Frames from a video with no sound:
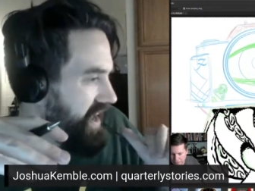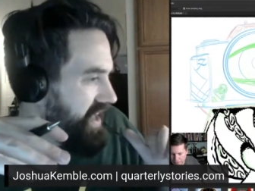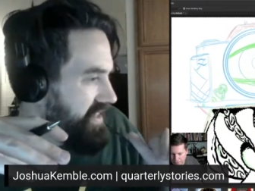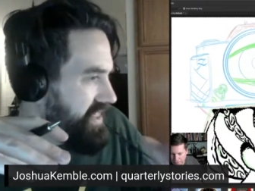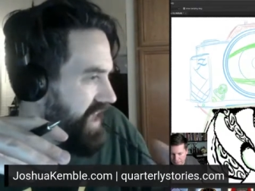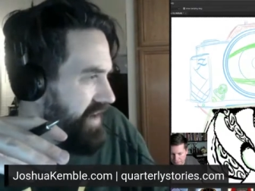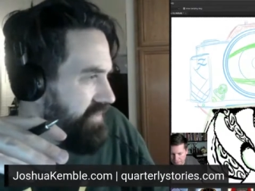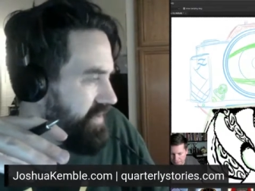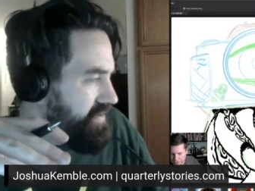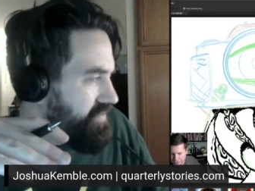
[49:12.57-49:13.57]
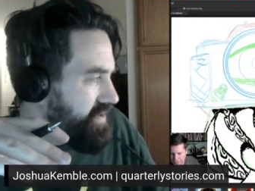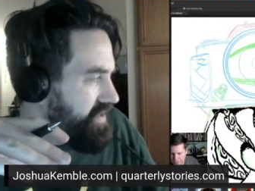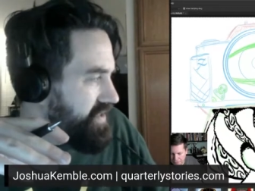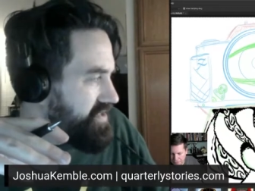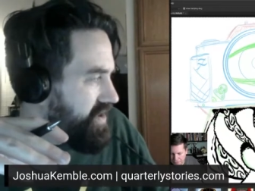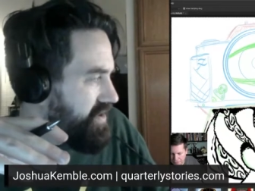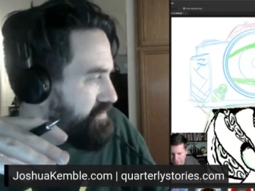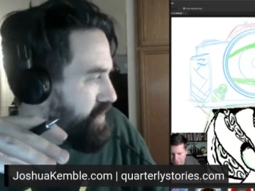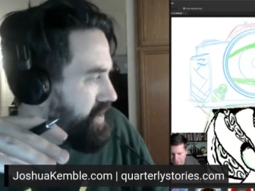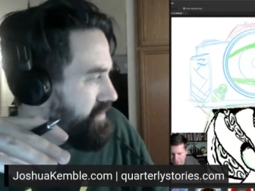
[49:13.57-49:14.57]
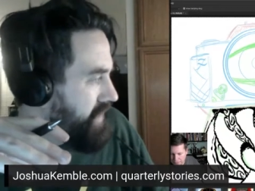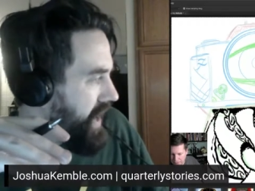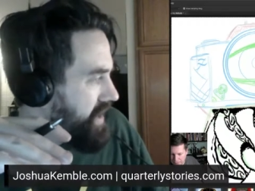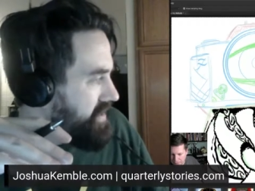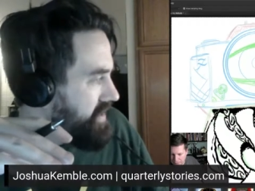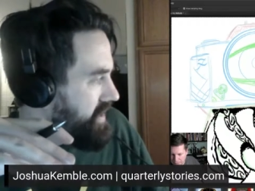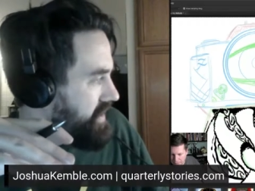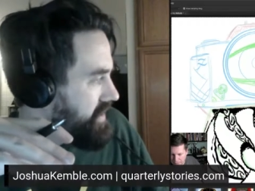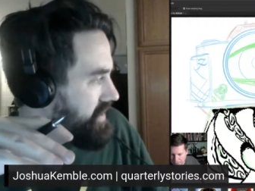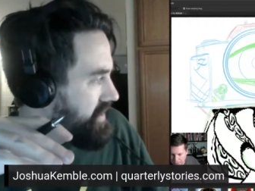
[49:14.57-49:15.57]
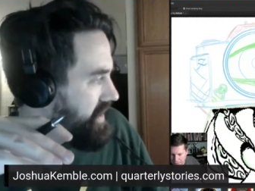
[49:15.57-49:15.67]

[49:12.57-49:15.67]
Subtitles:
And that one really started bringing back like